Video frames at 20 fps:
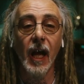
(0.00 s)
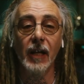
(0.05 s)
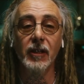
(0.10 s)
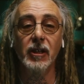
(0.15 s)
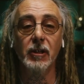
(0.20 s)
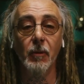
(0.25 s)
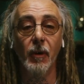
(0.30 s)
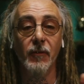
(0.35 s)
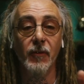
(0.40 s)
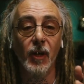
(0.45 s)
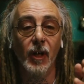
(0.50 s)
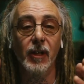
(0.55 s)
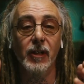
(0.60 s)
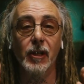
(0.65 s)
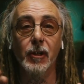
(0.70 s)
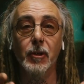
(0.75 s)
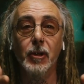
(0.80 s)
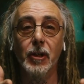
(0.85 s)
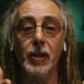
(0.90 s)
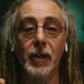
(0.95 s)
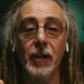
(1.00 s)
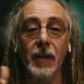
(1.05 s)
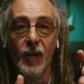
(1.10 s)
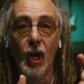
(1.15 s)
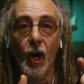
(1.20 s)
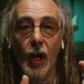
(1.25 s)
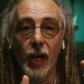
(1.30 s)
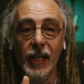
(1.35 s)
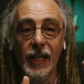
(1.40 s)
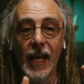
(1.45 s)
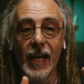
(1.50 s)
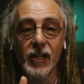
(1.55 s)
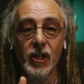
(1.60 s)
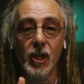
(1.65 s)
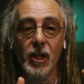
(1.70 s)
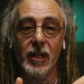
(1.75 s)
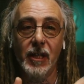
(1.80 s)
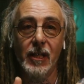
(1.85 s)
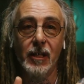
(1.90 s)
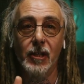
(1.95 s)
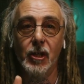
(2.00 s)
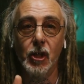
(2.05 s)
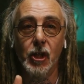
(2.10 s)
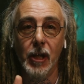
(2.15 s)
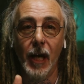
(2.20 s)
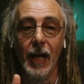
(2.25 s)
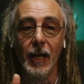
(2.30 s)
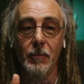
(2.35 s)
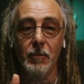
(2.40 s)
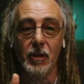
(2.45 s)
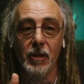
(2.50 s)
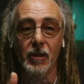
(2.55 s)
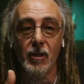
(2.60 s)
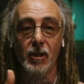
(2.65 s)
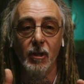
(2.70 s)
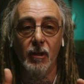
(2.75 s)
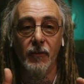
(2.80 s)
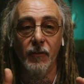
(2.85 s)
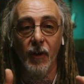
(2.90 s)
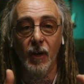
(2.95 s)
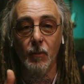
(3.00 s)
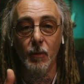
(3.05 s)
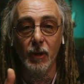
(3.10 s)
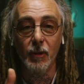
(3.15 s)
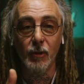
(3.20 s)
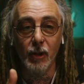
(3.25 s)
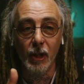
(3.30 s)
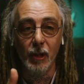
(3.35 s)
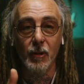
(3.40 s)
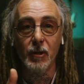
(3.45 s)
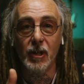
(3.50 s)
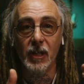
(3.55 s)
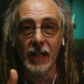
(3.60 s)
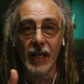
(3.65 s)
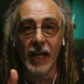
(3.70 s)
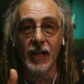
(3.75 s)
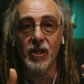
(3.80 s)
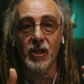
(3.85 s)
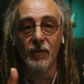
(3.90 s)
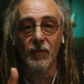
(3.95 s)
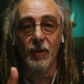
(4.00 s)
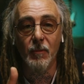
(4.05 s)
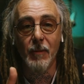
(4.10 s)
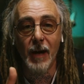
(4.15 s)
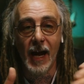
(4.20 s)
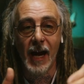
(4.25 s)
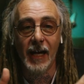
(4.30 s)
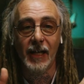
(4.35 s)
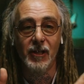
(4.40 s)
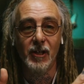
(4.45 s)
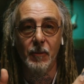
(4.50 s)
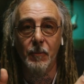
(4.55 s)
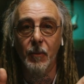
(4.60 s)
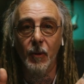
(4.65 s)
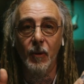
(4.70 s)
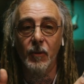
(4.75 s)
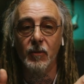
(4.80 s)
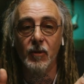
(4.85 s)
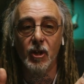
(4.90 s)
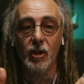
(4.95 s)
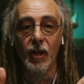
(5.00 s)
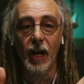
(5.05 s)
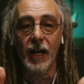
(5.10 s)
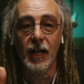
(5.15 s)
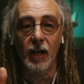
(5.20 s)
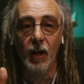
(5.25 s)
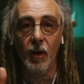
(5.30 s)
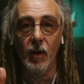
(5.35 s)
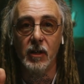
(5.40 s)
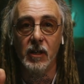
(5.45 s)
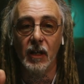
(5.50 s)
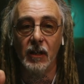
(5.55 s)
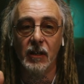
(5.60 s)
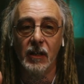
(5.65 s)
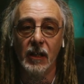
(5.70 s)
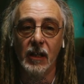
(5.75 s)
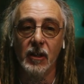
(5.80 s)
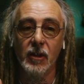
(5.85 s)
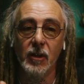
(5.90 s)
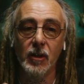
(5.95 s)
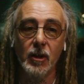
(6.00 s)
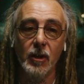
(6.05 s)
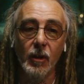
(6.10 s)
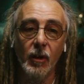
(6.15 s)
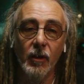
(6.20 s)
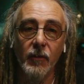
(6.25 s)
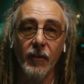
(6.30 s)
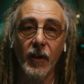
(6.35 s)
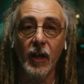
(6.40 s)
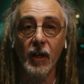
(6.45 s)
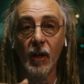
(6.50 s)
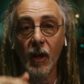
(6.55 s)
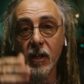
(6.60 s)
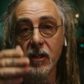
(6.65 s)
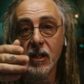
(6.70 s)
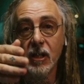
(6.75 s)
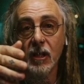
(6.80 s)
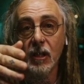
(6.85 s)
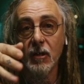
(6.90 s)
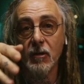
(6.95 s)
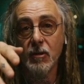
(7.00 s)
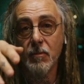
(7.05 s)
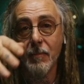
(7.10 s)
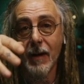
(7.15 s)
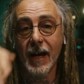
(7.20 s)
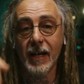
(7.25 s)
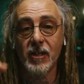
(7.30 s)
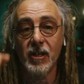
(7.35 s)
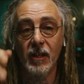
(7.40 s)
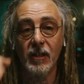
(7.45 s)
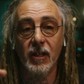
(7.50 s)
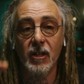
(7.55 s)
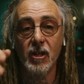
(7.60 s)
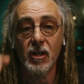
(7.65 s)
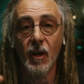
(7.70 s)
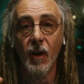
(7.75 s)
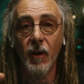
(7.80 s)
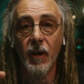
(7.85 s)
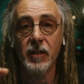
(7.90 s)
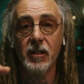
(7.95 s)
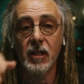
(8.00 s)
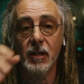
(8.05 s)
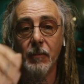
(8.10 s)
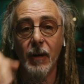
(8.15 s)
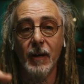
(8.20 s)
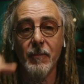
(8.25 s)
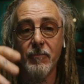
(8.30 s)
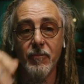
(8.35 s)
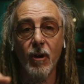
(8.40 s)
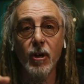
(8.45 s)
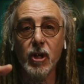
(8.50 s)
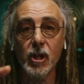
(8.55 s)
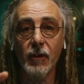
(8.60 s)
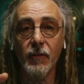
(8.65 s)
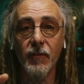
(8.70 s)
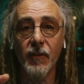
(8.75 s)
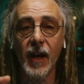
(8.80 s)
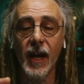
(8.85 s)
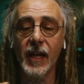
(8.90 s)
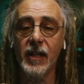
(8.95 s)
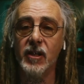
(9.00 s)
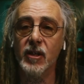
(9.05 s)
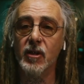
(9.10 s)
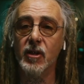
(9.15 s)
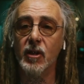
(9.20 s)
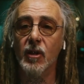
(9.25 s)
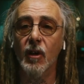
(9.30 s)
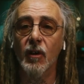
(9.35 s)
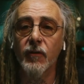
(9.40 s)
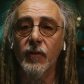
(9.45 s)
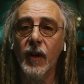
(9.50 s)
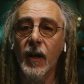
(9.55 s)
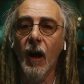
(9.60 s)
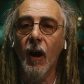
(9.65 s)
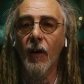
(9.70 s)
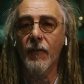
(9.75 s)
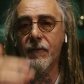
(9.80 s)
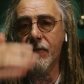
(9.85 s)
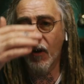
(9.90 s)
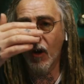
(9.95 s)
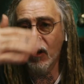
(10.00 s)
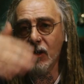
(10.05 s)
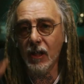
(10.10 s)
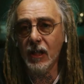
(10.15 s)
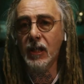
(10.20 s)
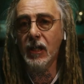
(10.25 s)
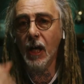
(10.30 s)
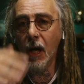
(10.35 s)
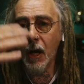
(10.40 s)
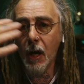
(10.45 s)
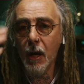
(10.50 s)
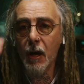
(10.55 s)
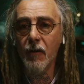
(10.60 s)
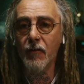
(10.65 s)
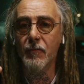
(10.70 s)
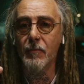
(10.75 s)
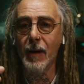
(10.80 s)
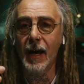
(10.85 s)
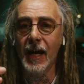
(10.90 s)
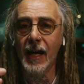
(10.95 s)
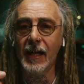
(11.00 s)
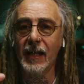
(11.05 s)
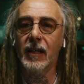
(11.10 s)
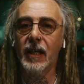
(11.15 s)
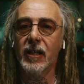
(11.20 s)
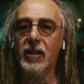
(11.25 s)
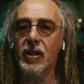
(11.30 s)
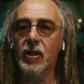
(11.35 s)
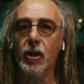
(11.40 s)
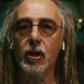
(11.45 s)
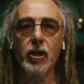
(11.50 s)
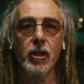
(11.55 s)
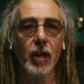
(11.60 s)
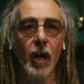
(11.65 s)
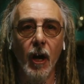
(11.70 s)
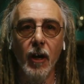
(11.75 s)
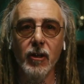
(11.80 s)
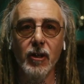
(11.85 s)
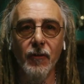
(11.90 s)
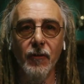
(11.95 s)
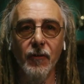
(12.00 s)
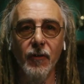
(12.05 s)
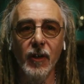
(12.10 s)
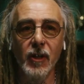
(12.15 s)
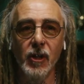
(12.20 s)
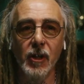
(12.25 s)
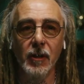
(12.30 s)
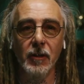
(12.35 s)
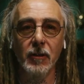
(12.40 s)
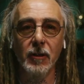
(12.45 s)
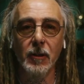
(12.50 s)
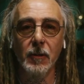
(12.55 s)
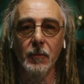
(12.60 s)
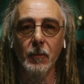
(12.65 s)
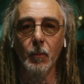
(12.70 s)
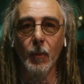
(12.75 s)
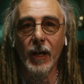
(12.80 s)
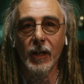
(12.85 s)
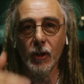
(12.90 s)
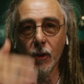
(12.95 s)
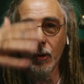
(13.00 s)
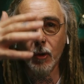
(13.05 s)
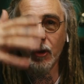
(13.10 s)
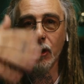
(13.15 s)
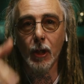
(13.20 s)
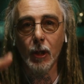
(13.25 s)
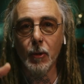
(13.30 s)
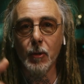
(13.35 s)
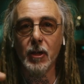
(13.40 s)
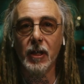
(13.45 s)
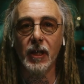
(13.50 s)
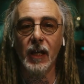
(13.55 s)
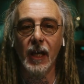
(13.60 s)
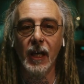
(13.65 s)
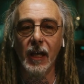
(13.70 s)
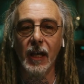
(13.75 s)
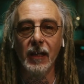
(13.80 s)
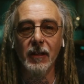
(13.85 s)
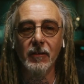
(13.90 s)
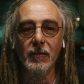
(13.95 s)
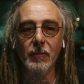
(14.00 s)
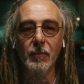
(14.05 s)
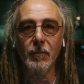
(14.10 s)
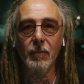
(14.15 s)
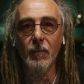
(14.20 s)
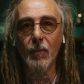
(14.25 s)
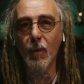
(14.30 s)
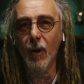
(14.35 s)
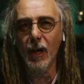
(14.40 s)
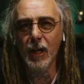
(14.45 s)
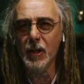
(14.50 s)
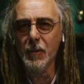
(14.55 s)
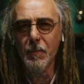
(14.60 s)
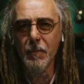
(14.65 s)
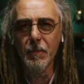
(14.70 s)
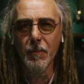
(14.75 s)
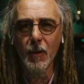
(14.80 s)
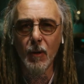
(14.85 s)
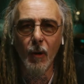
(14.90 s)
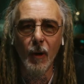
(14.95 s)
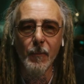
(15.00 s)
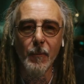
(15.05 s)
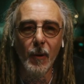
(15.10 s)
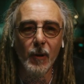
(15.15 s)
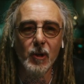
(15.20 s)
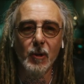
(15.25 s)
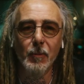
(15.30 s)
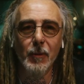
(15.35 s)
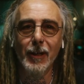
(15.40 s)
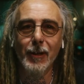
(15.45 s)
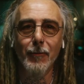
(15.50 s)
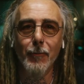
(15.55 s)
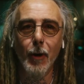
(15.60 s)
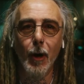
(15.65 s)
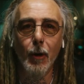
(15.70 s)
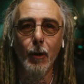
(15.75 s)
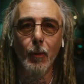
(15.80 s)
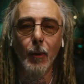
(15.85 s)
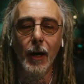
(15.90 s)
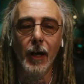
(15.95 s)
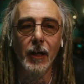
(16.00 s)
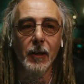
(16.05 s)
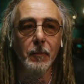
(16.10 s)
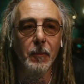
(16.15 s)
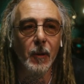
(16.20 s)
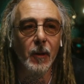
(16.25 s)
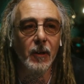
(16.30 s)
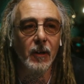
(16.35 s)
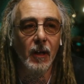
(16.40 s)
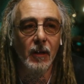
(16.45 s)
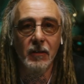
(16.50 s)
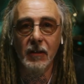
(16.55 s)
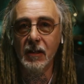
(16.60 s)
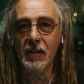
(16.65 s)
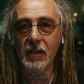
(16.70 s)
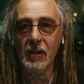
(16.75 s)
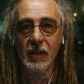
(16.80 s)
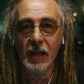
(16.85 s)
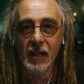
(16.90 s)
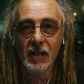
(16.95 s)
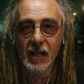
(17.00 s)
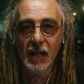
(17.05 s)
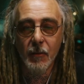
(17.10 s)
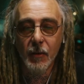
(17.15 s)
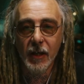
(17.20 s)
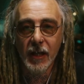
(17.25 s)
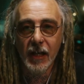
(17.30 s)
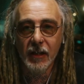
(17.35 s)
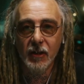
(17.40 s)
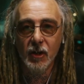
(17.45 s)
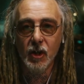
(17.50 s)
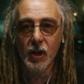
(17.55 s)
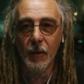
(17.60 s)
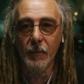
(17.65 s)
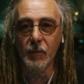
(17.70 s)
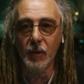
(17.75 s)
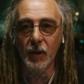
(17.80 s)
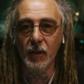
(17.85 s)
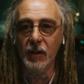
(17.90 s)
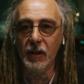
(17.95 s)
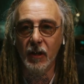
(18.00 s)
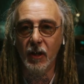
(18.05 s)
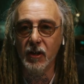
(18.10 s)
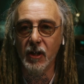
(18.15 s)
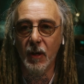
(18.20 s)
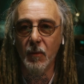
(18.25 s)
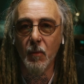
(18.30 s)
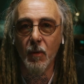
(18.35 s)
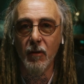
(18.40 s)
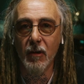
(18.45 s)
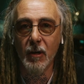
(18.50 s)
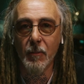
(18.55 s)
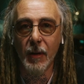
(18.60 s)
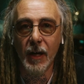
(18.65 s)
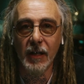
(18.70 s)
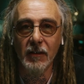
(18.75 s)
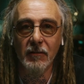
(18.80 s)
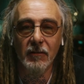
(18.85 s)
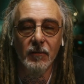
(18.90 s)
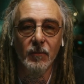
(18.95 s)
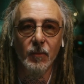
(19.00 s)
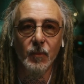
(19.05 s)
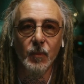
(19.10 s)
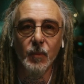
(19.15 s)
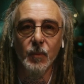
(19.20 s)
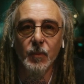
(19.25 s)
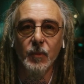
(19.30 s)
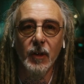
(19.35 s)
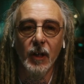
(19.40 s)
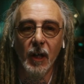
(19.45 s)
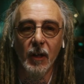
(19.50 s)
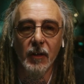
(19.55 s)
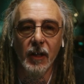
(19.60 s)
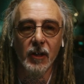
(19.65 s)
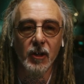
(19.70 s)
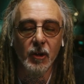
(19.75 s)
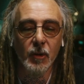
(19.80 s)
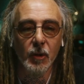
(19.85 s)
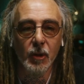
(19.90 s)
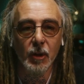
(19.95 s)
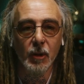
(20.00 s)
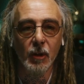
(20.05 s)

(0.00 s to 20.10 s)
And so I've got used to cutting edges into shapes and stuff. I will use the edge of the mag to put straight lines on things and stuff. I like to use mags on the sides to make brush effects and stuff. I find a curve mag, it's just not as efficient when you're using it in what is quite possibly the wrong way, but it's, that's how I get the job done, and I don't worry about, you know, that sort of